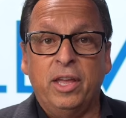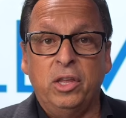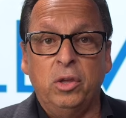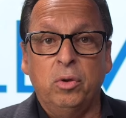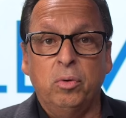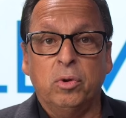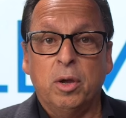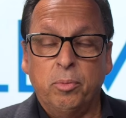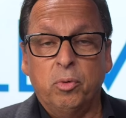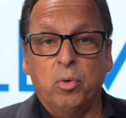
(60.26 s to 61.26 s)
that you
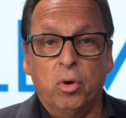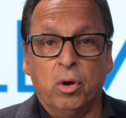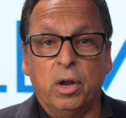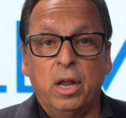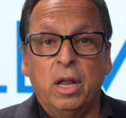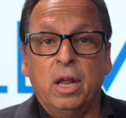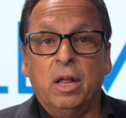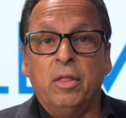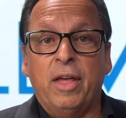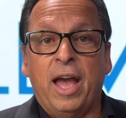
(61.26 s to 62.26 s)
come to work,
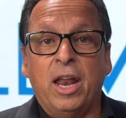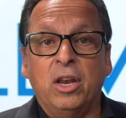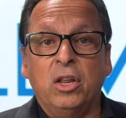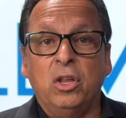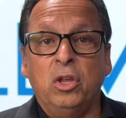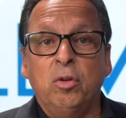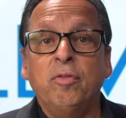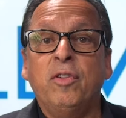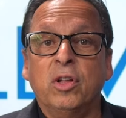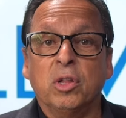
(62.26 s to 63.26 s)
that
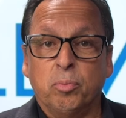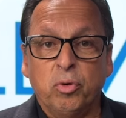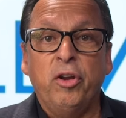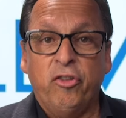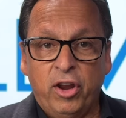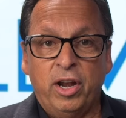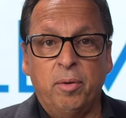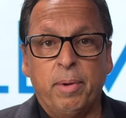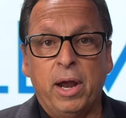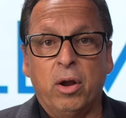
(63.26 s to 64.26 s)
you feel
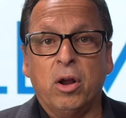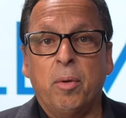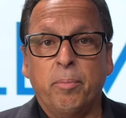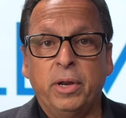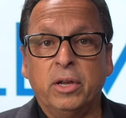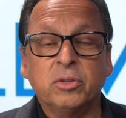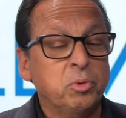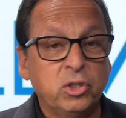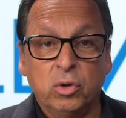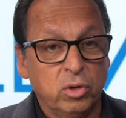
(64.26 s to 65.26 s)
appreciated by our company because
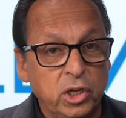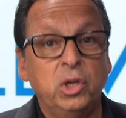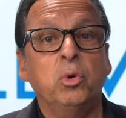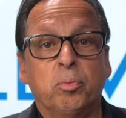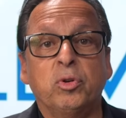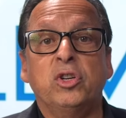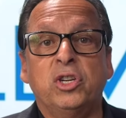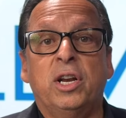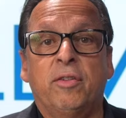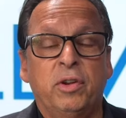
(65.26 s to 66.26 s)
we certainly do
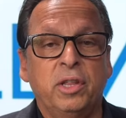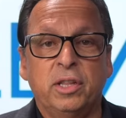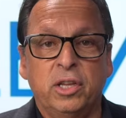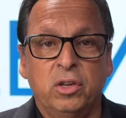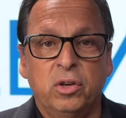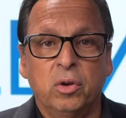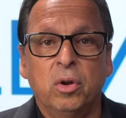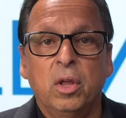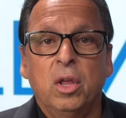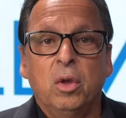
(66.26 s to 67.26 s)
appreciate everything that you
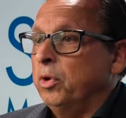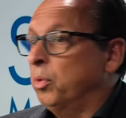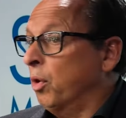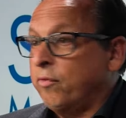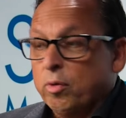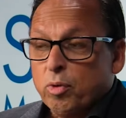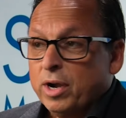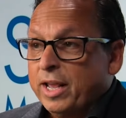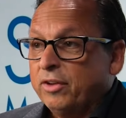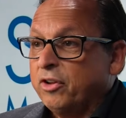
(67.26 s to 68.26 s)
do. When you work for a
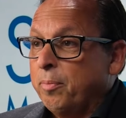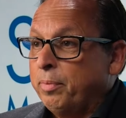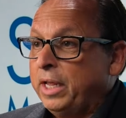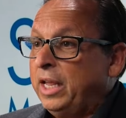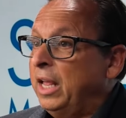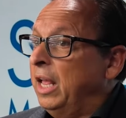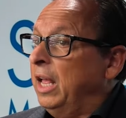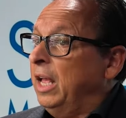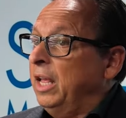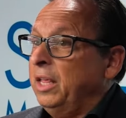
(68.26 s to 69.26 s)
broadcast company,
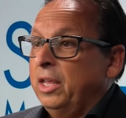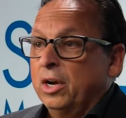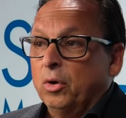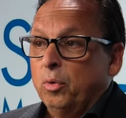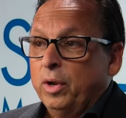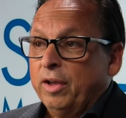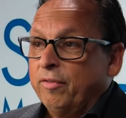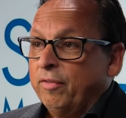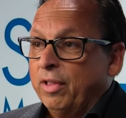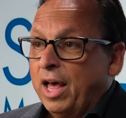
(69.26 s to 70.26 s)
you know we
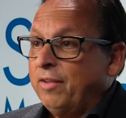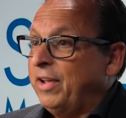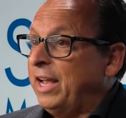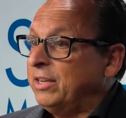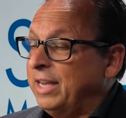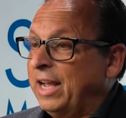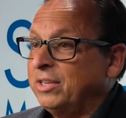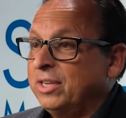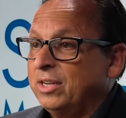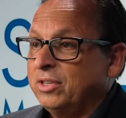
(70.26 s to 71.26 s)
have a lot of ass-
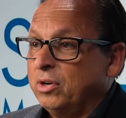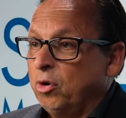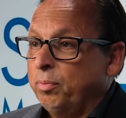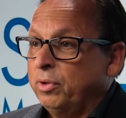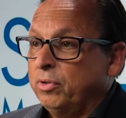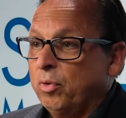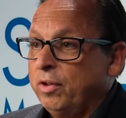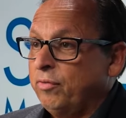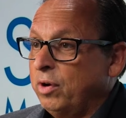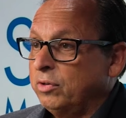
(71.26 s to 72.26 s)
assets that are open
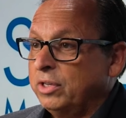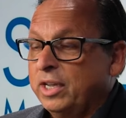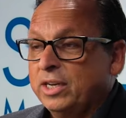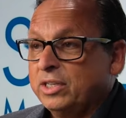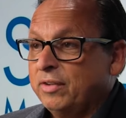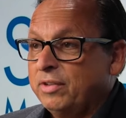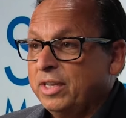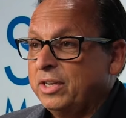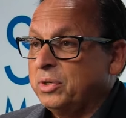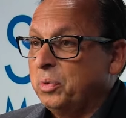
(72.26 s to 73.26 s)
24 hours a day,
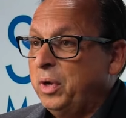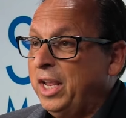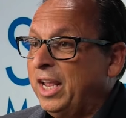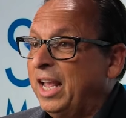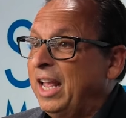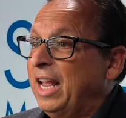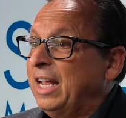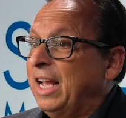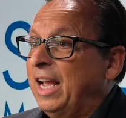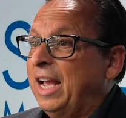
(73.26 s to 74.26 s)
seven days a week,
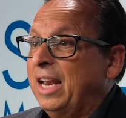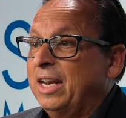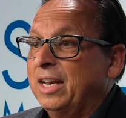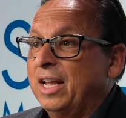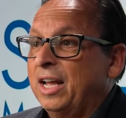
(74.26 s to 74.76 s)
and